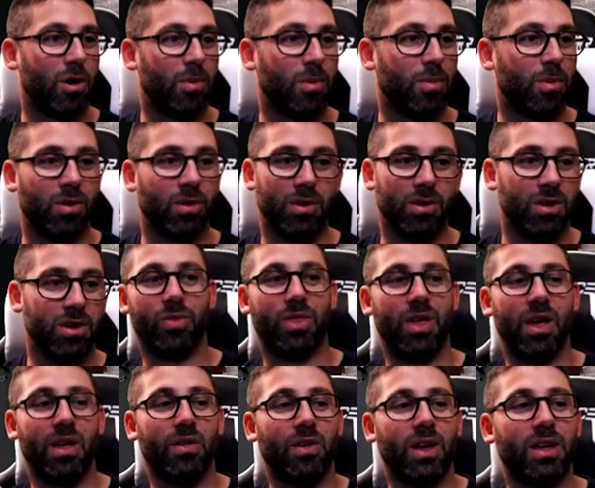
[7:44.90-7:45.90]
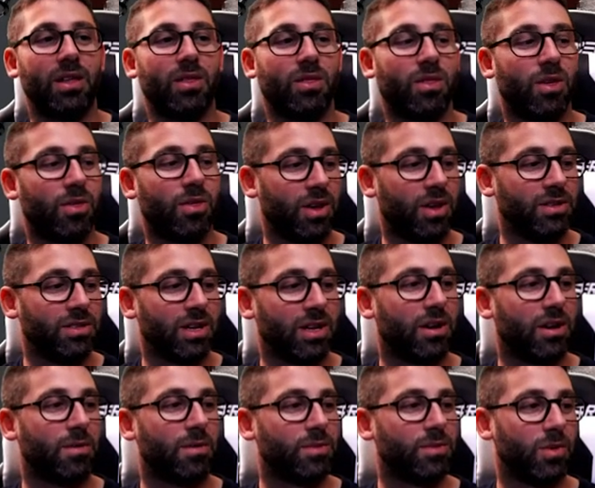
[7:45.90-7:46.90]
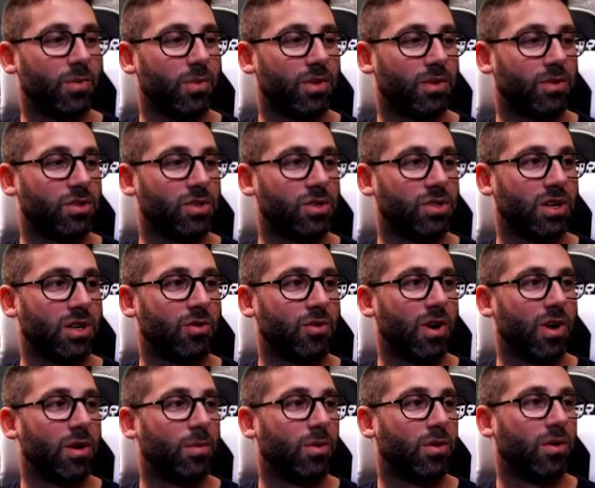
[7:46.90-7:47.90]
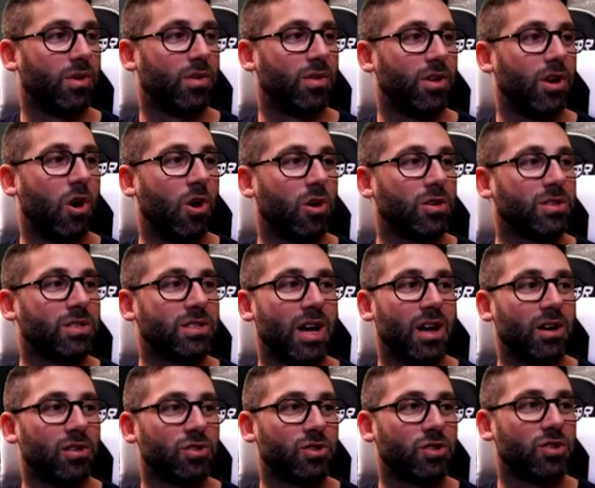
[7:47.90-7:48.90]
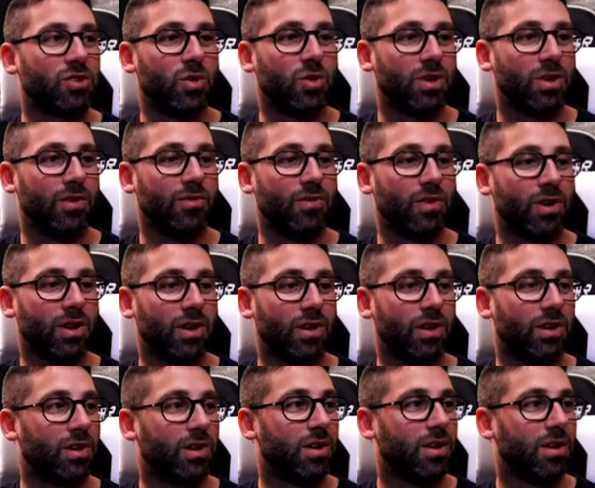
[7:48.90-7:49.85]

Purple. Like the things that it comes up with are just incredible. The art styles are so different.